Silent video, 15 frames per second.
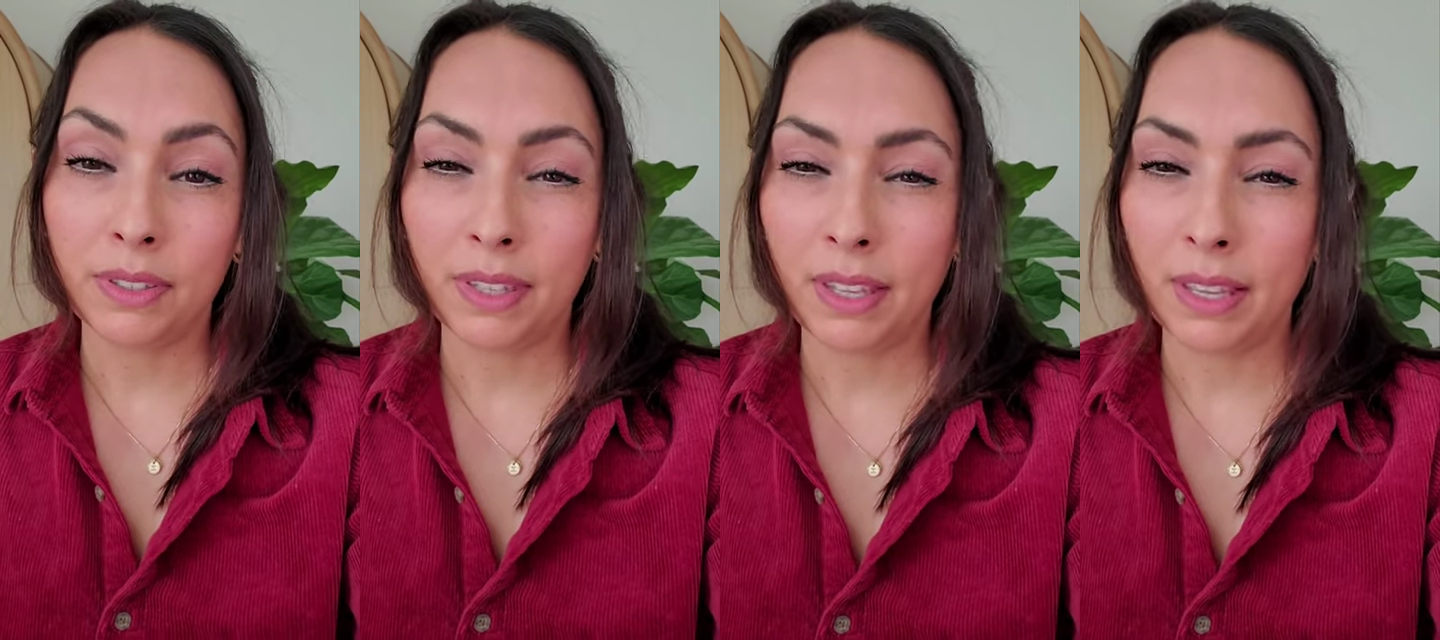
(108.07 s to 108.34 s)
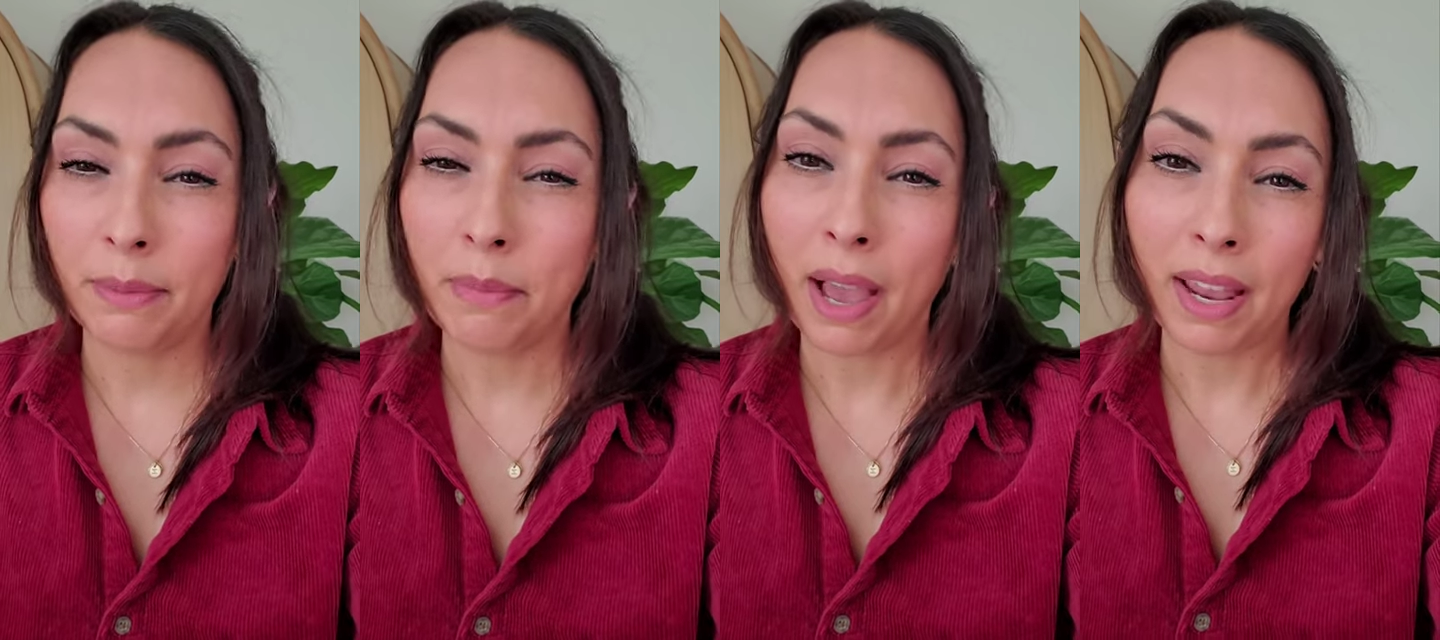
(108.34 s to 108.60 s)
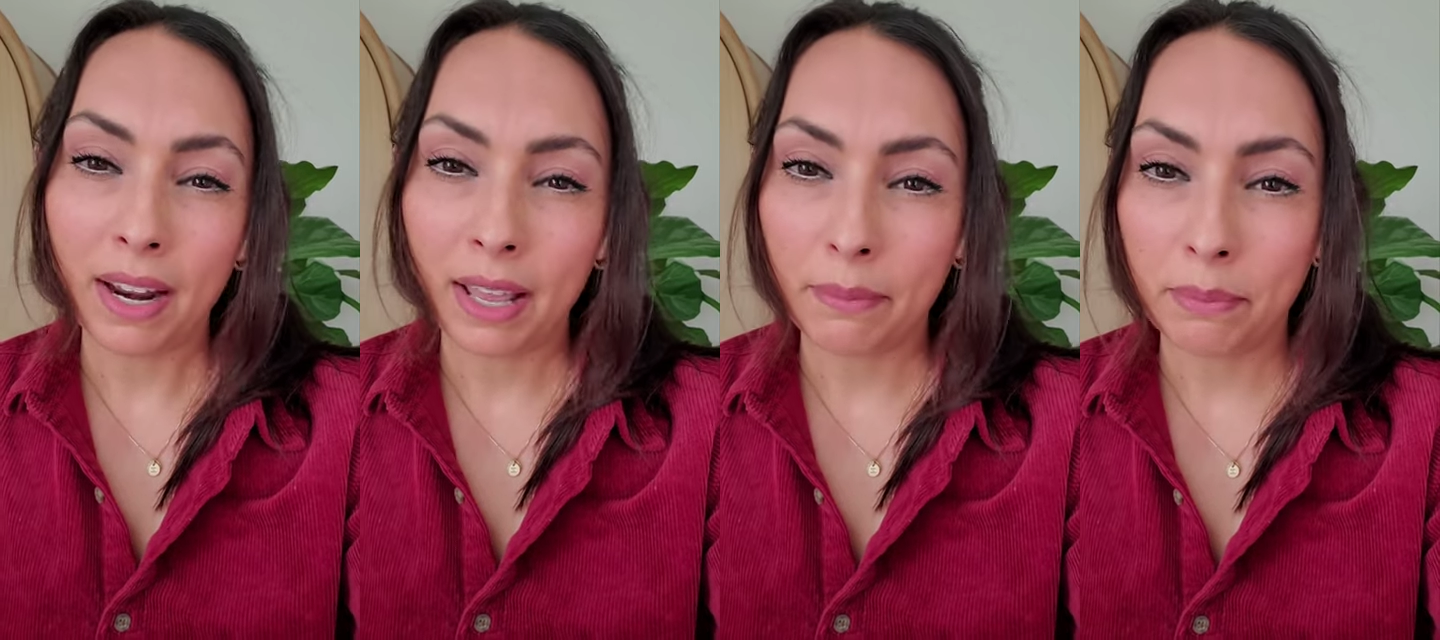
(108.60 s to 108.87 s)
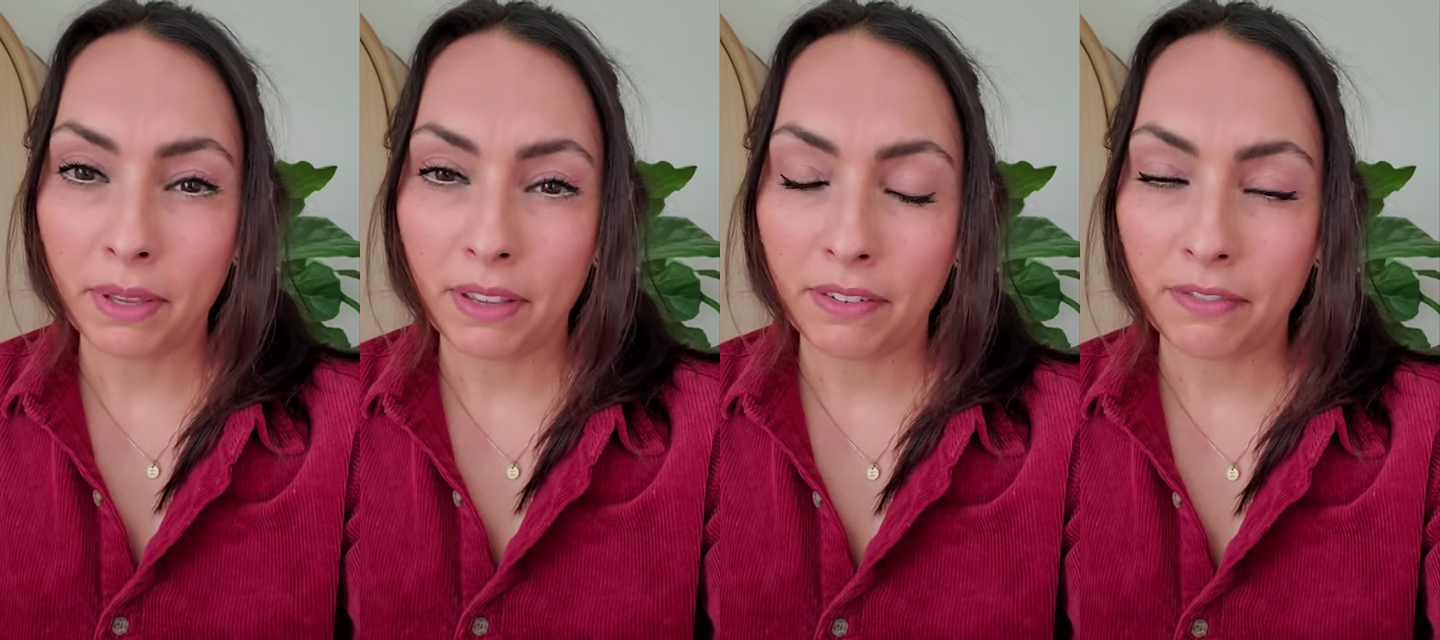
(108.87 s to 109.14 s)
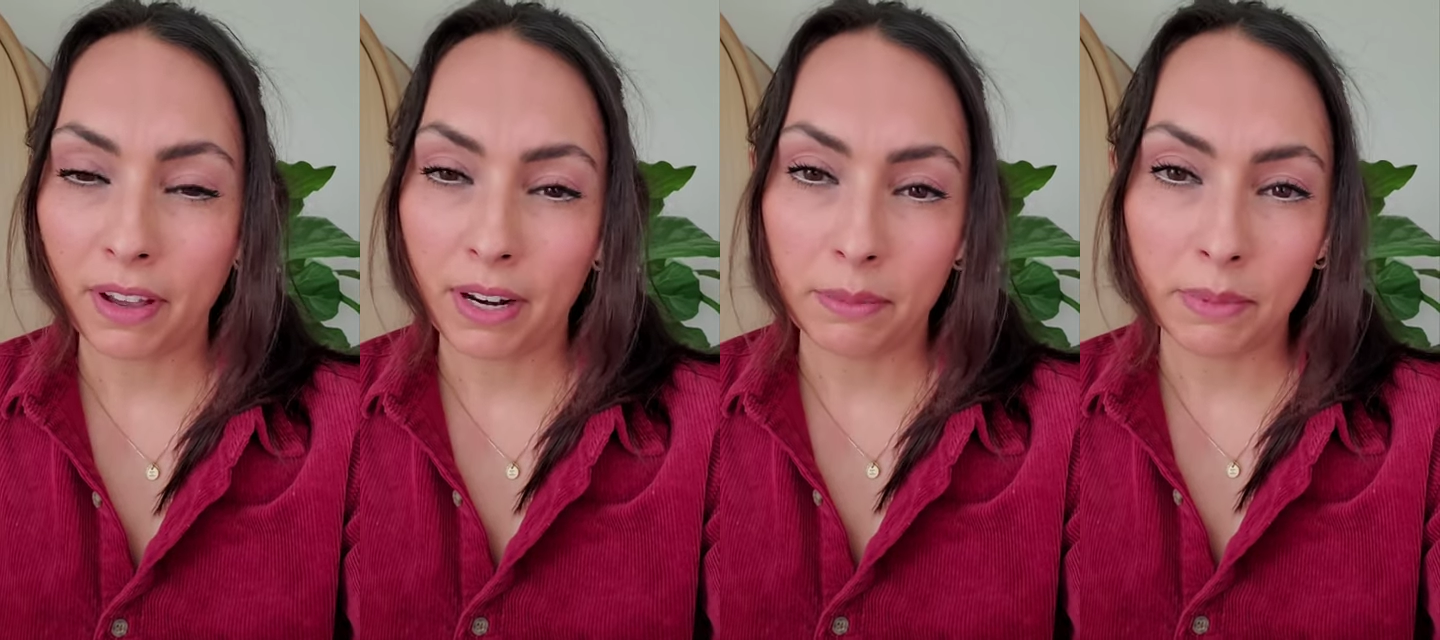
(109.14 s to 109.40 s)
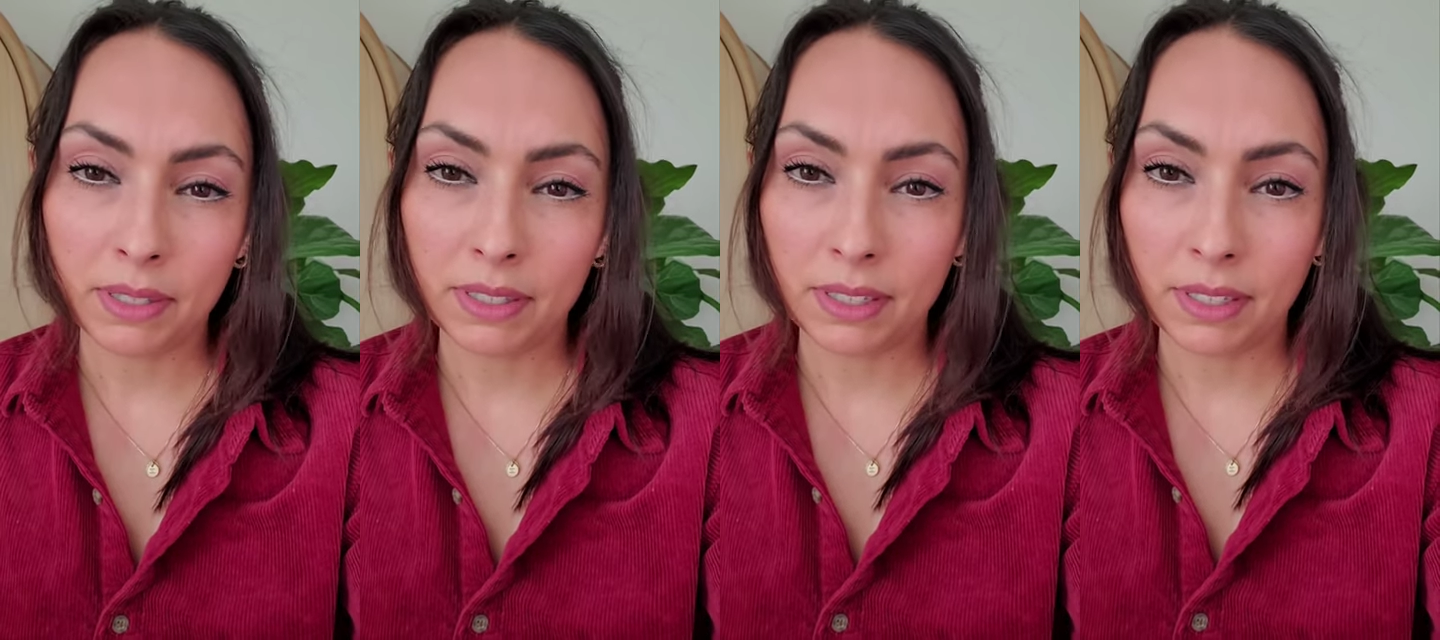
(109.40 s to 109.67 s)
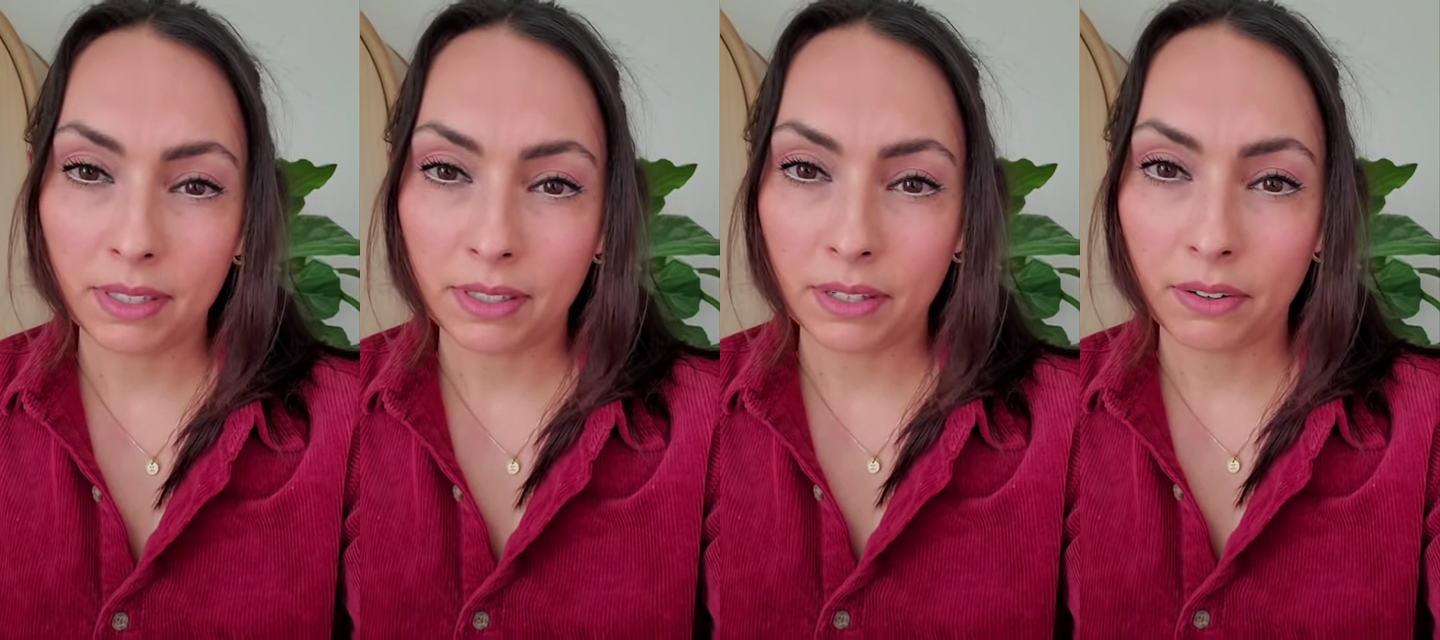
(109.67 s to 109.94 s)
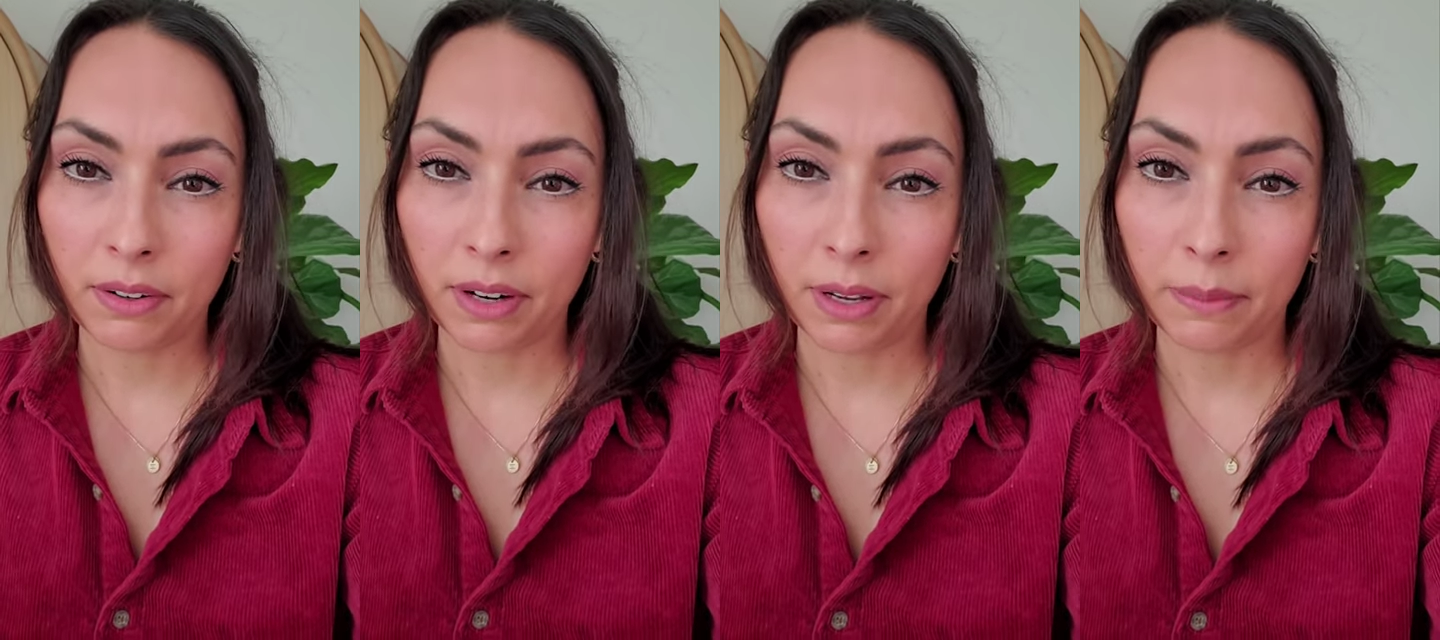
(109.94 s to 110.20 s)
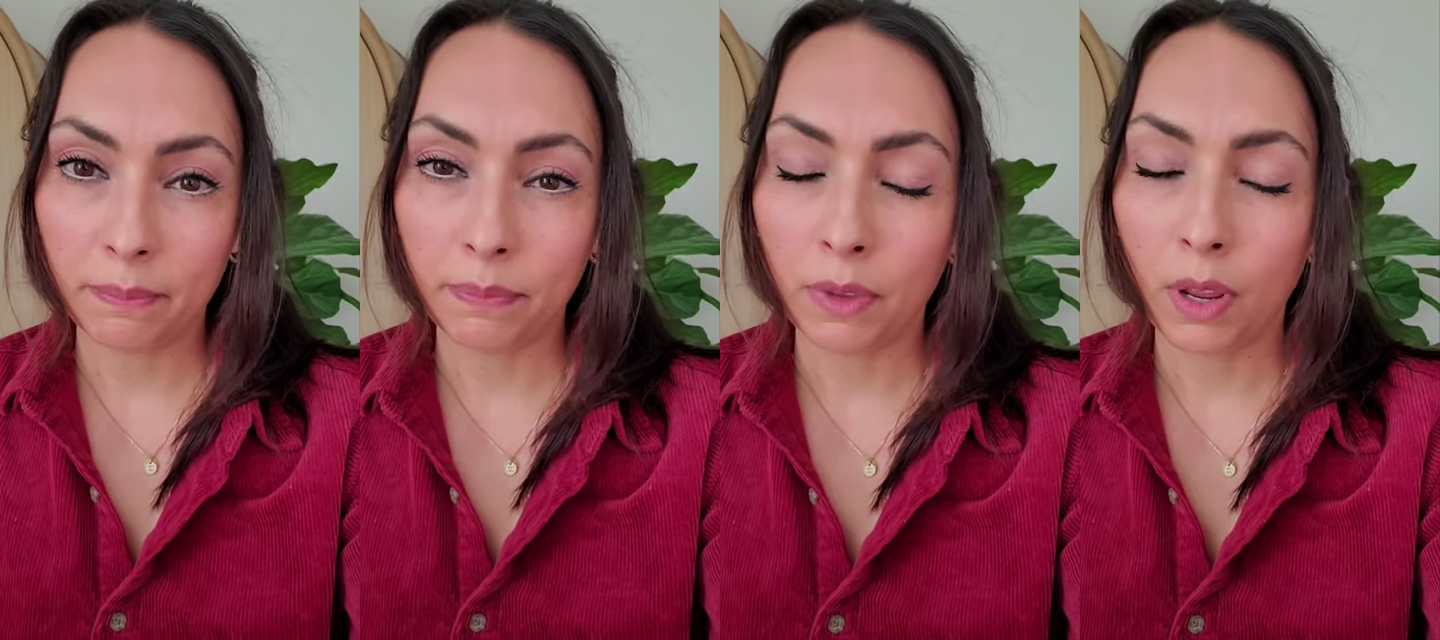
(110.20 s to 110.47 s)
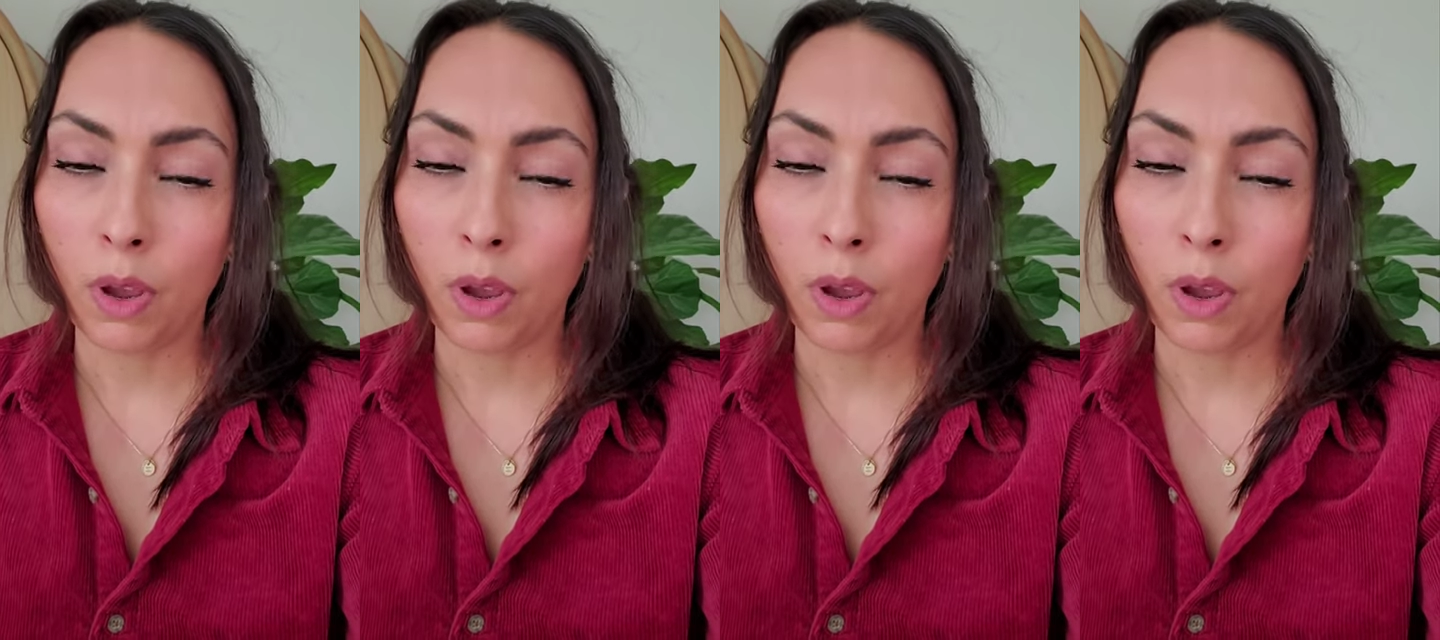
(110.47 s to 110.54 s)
the Mad Hippie Vitamin C Serum